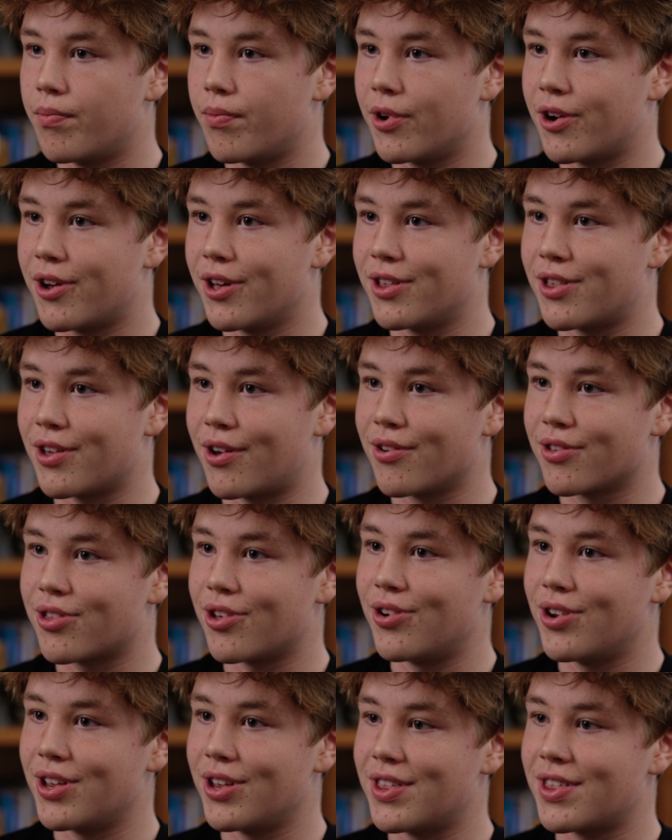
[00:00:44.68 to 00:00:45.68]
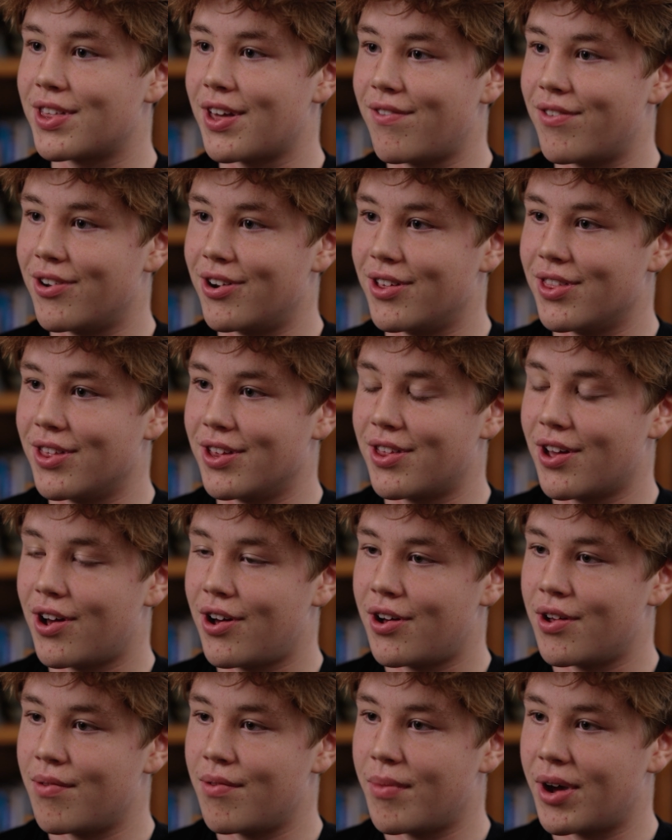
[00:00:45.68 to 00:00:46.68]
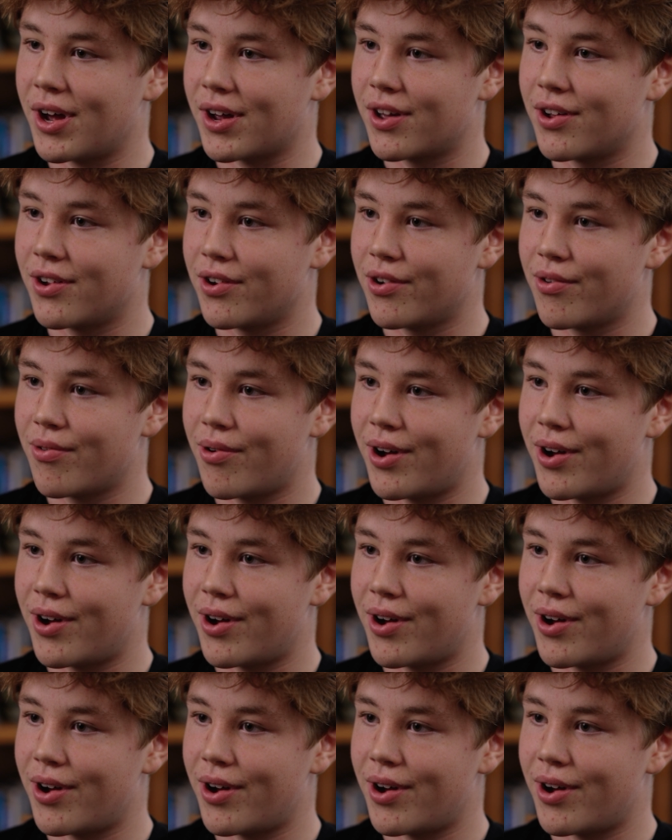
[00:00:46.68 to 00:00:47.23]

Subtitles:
Because I was only 7 at the time, I couldn't